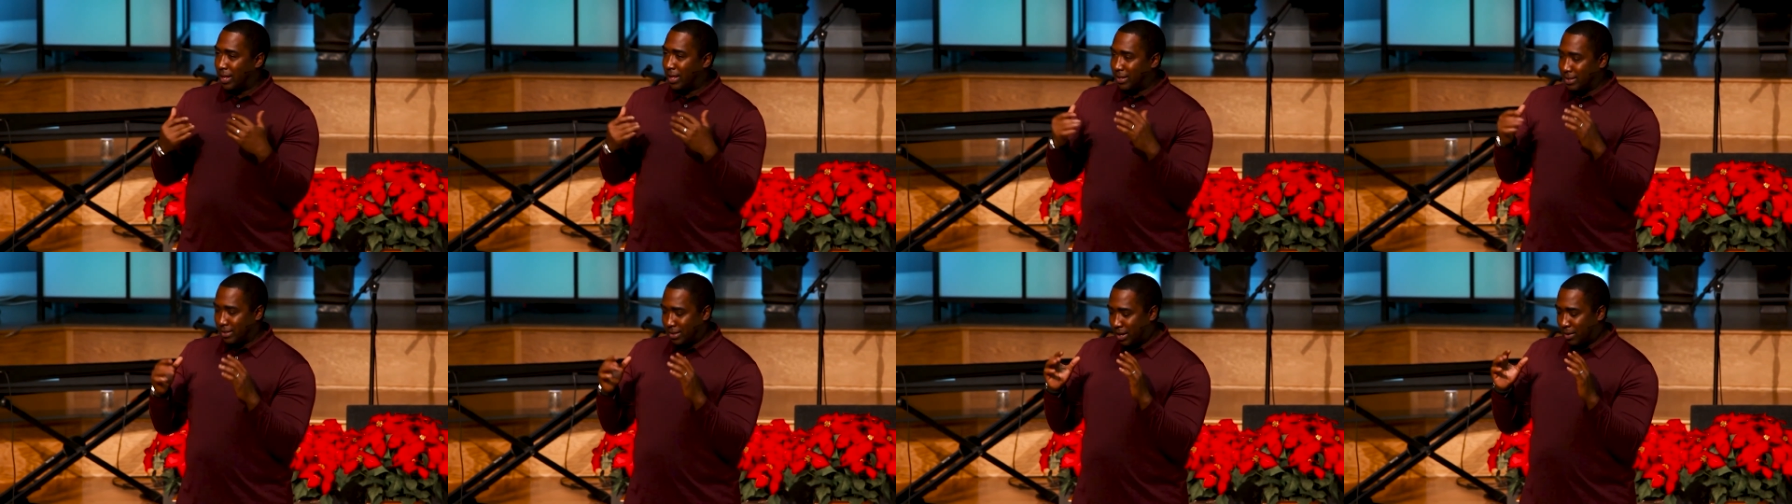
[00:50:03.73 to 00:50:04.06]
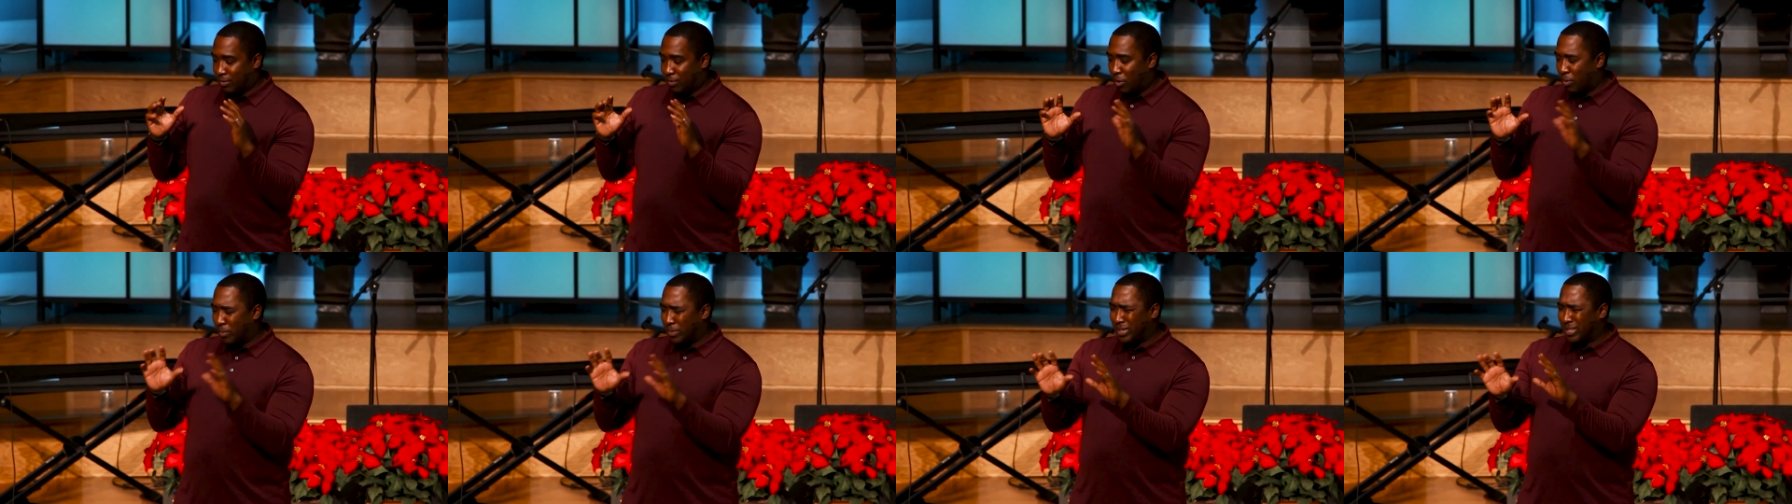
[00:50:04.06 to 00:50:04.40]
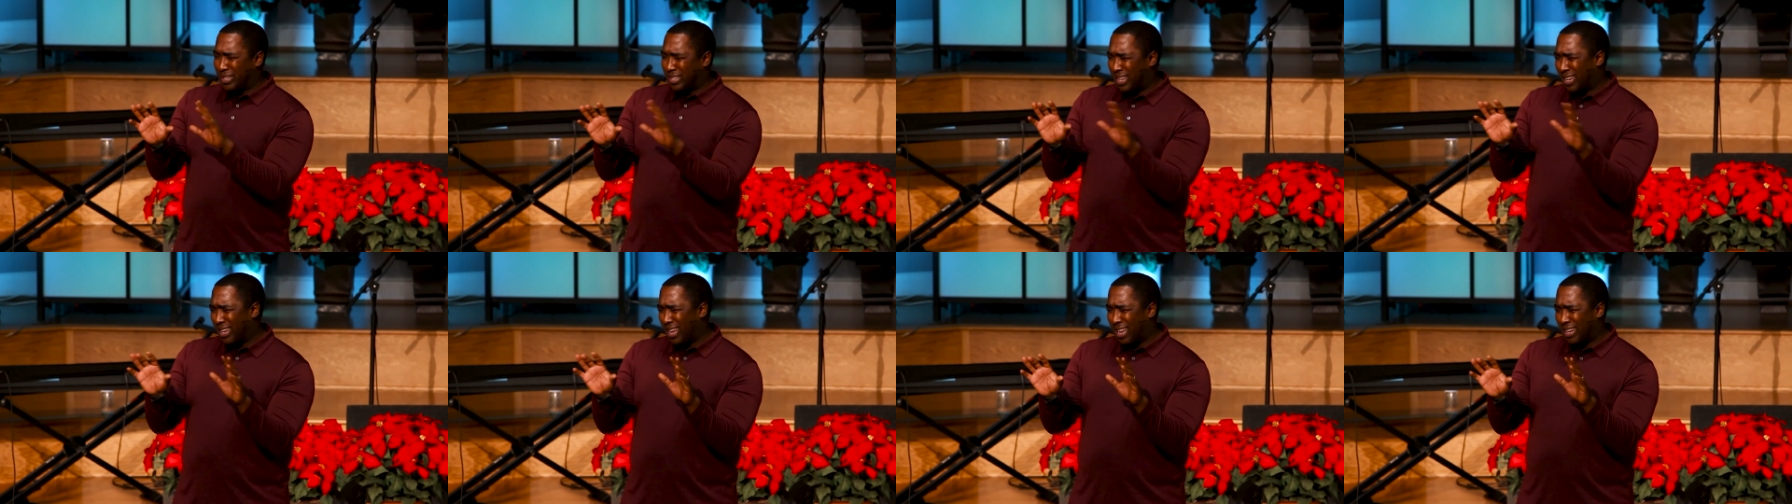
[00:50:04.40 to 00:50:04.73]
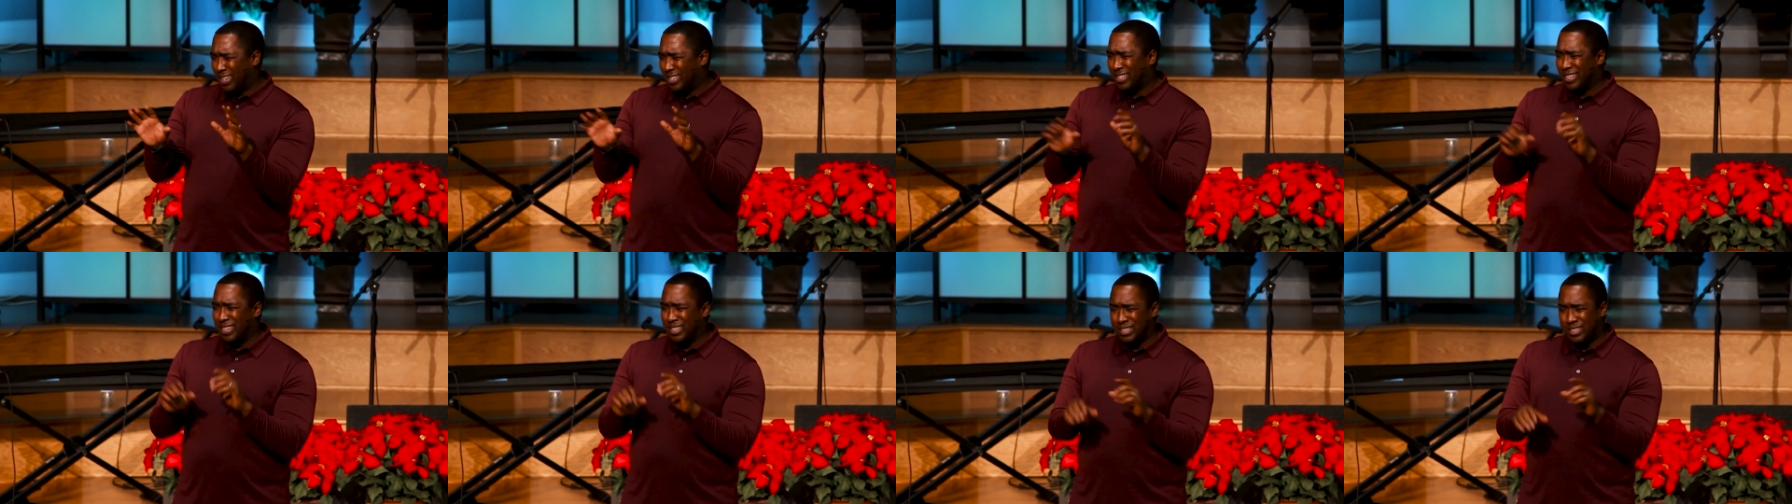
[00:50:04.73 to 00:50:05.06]
that, that Romans 10
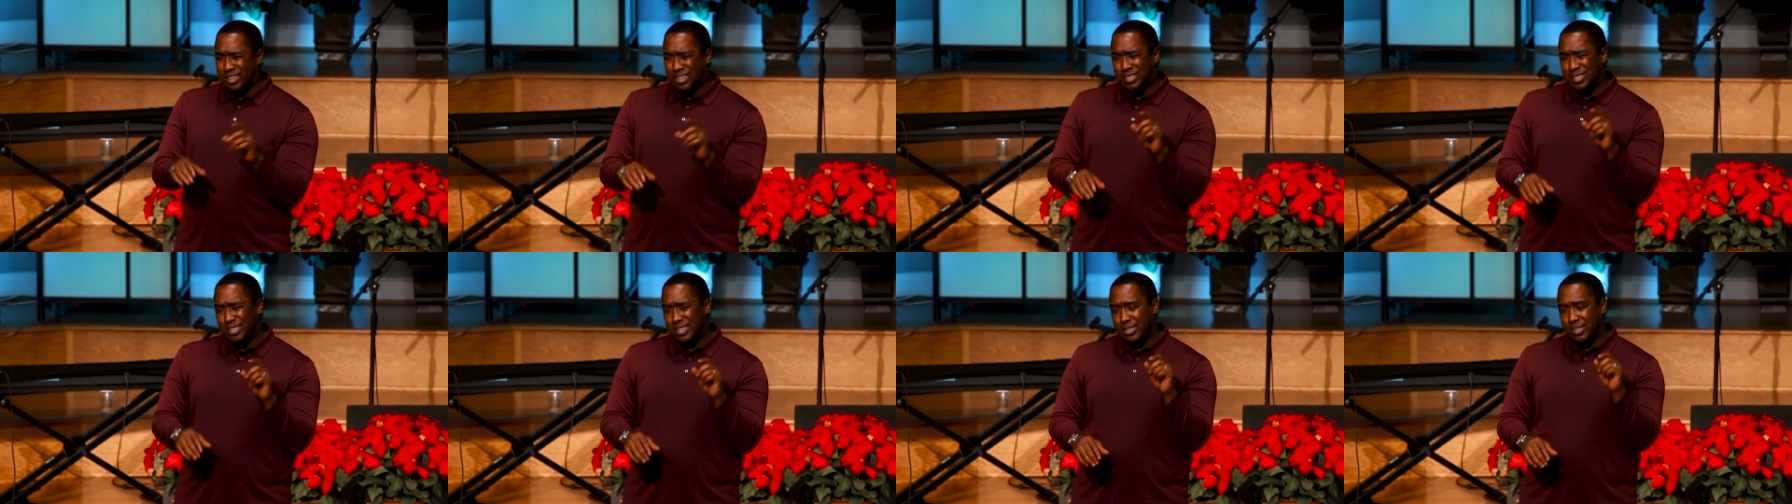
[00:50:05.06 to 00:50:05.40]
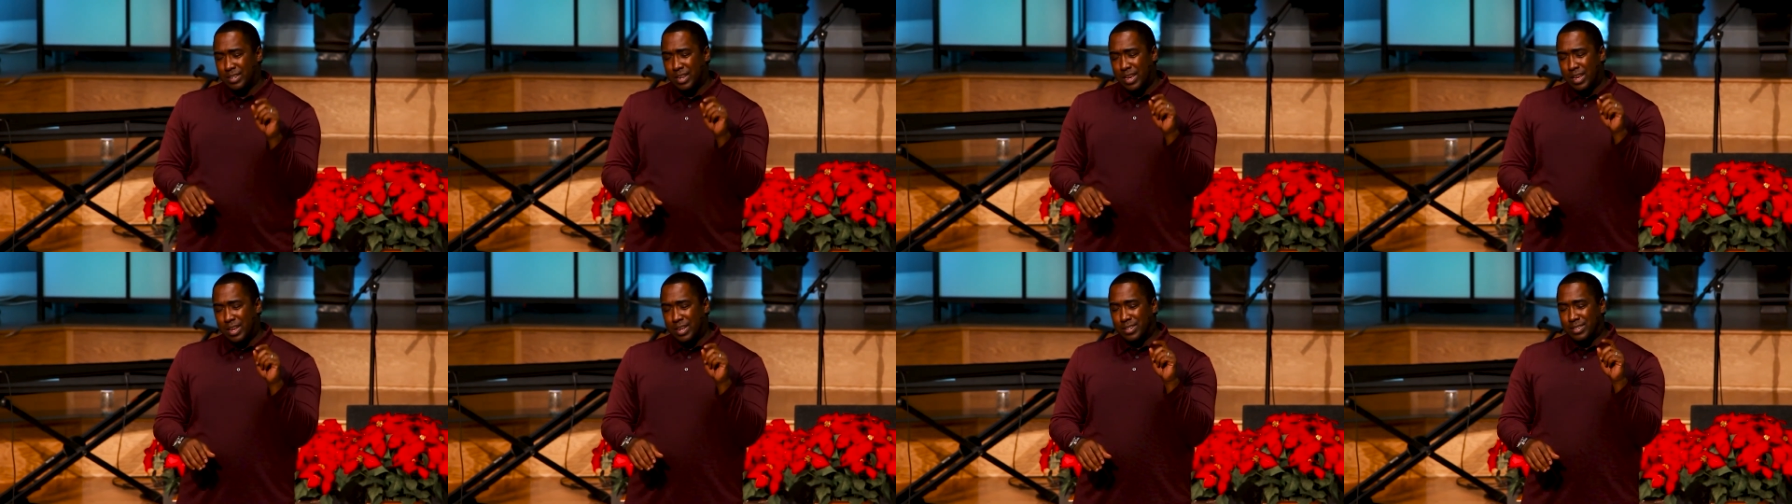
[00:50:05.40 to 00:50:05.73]
9 and 10 says this.